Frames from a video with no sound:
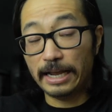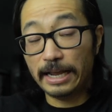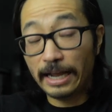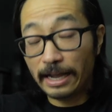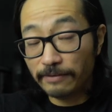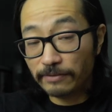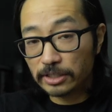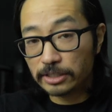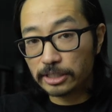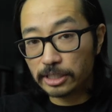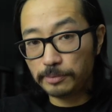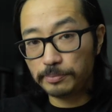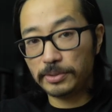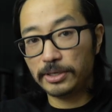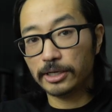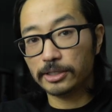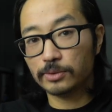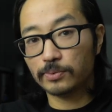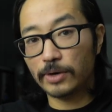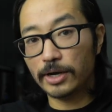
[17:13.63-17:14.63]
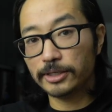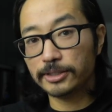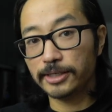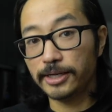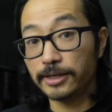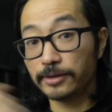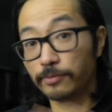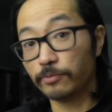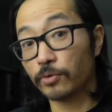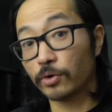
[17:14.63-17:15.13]
I have a GPS watch.
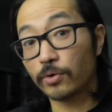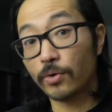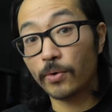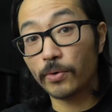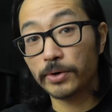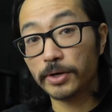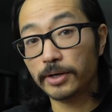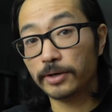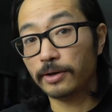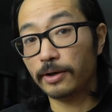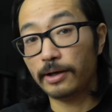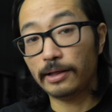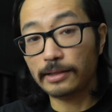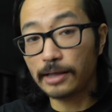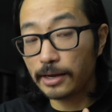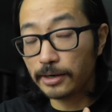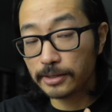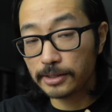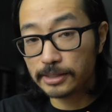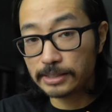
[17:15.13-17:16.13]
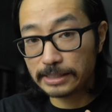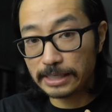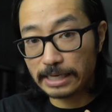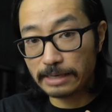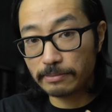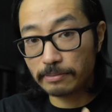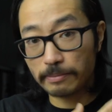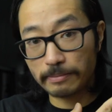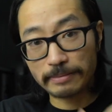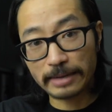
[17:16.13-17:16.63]
It recorded a lot of the
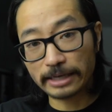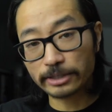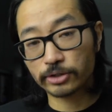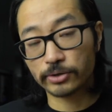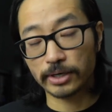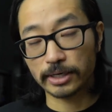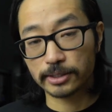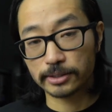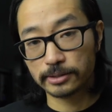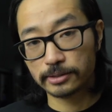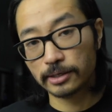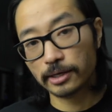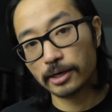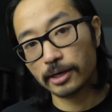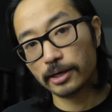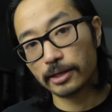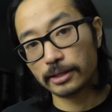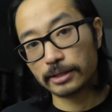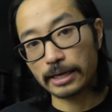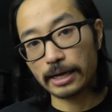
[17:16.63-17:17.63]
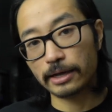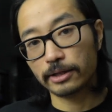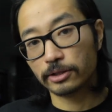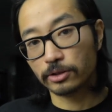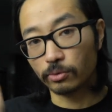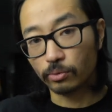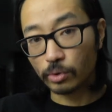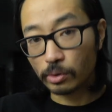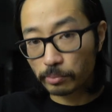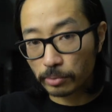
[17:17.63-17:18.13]
same metrics that
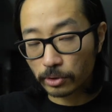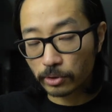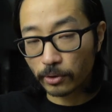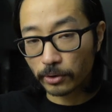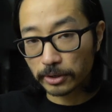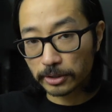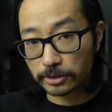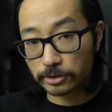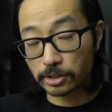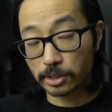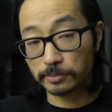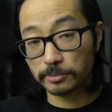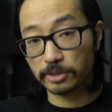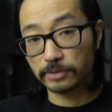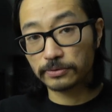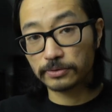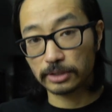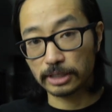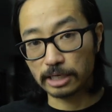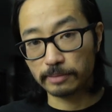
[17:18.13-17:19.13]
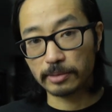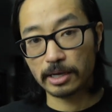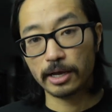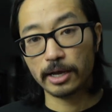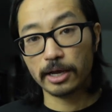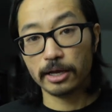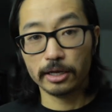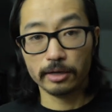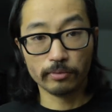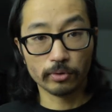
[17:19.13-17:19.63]
the Whoop recorded in terms of sleep.
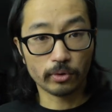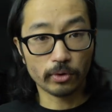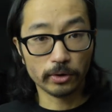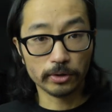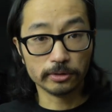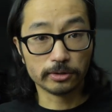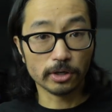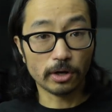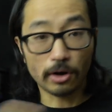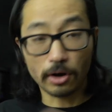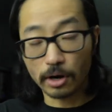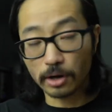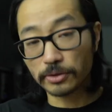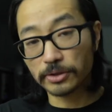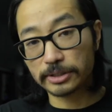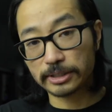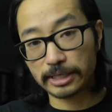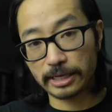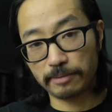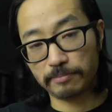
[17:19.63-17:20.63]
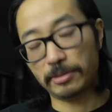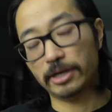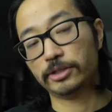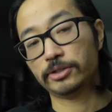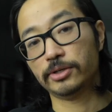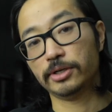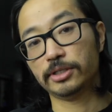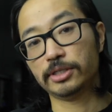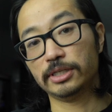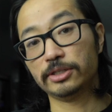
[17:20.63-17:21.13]
It records all the same
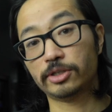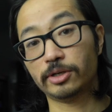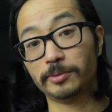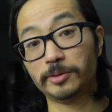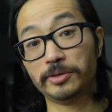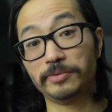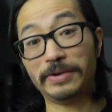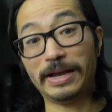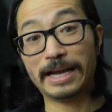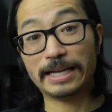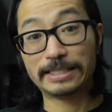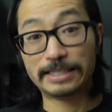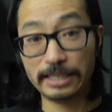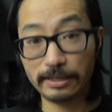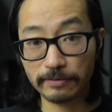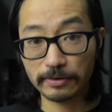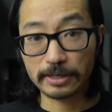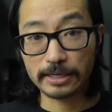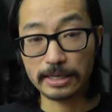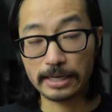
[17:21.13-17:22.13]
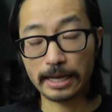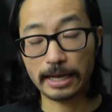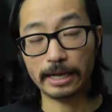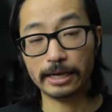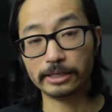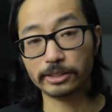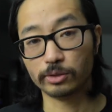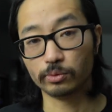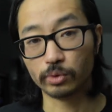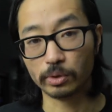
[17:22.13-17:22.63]
metrics in terms of activity
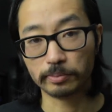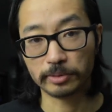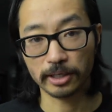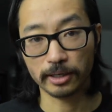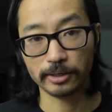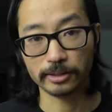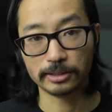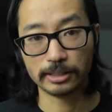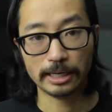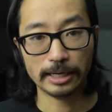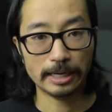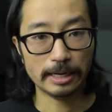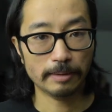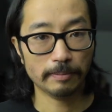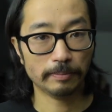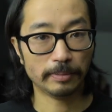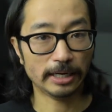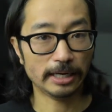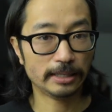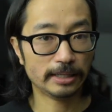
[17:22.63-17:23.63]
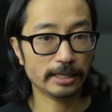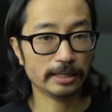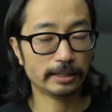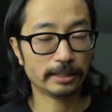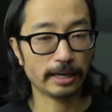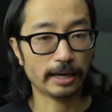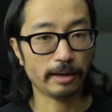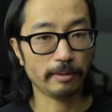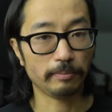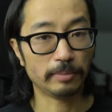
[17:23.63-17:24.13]
as the Whoop does. But I think
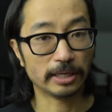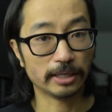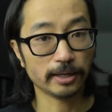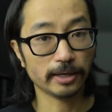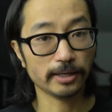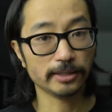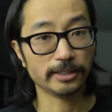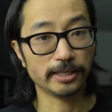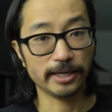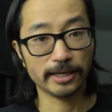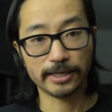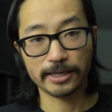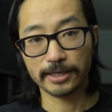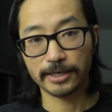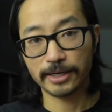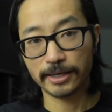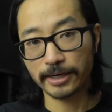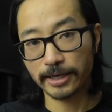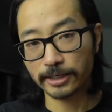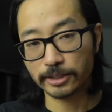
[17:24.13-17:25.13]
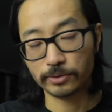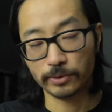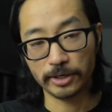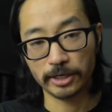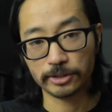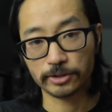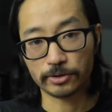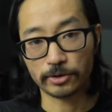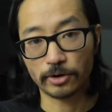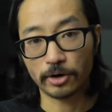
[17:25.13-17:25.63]
that because it can connect to an
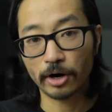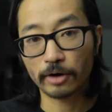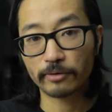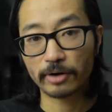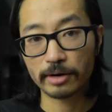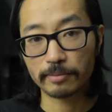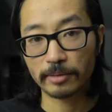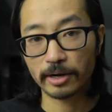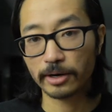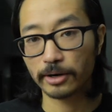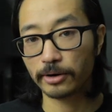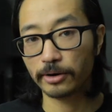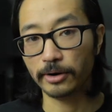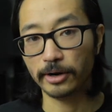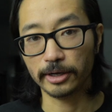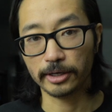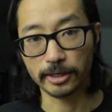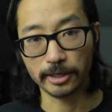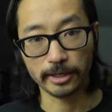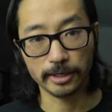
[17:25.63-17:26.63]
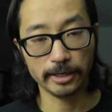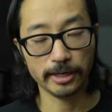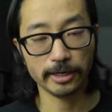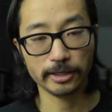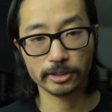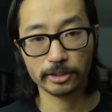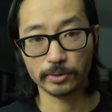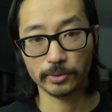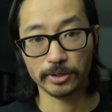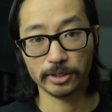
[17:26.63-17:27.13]
external heart rate monitor, it can
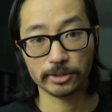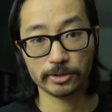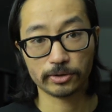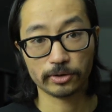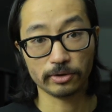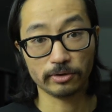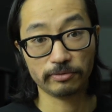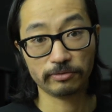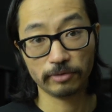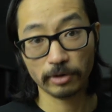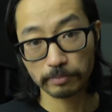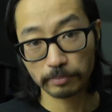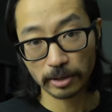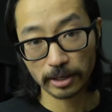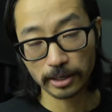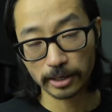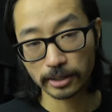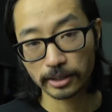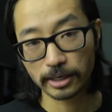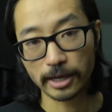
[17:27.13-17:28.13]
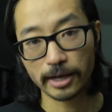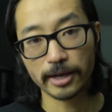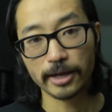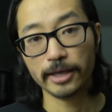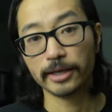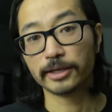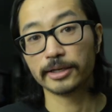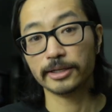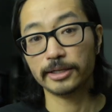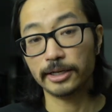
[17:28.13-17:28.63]
connect to an external foot pod,
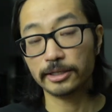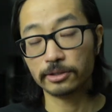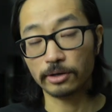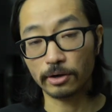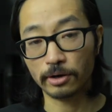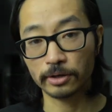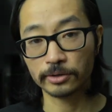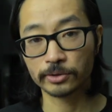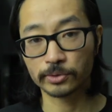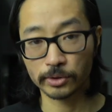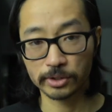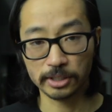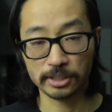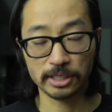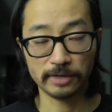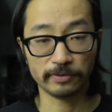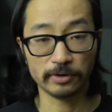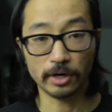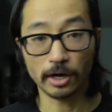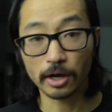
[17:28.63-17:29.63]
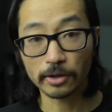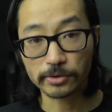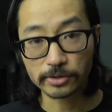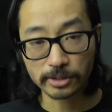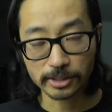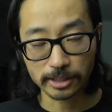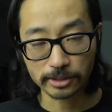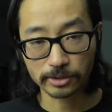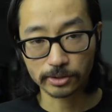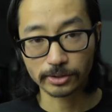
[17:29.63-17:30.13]
it can connect to all sorts of different other
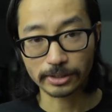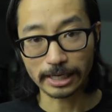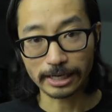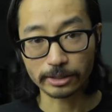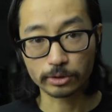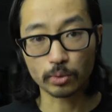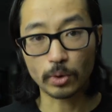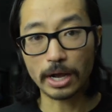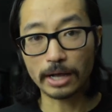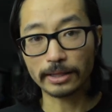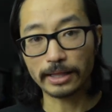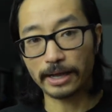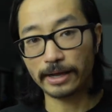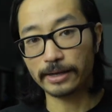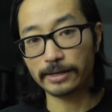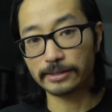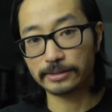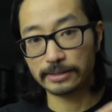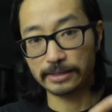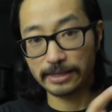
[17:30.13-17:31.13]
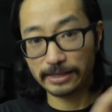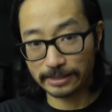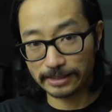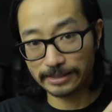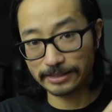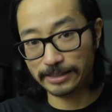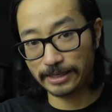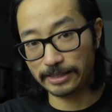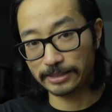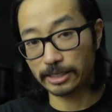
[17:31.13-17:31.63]
sensors, as well as it
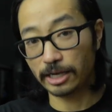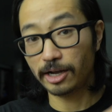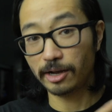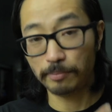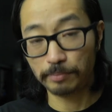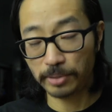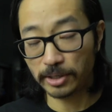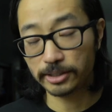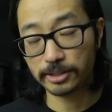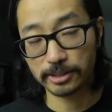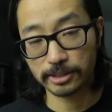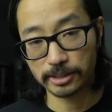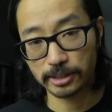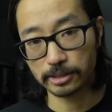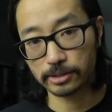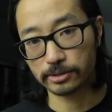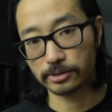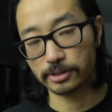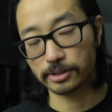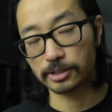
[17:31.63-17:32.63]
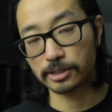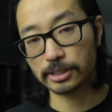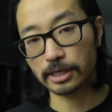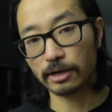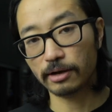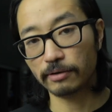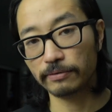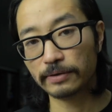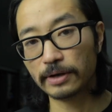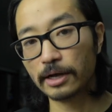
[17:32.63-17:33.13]
contains a bunch of sensors
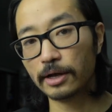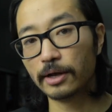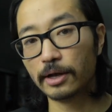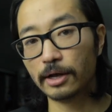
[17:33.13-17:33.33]
itself.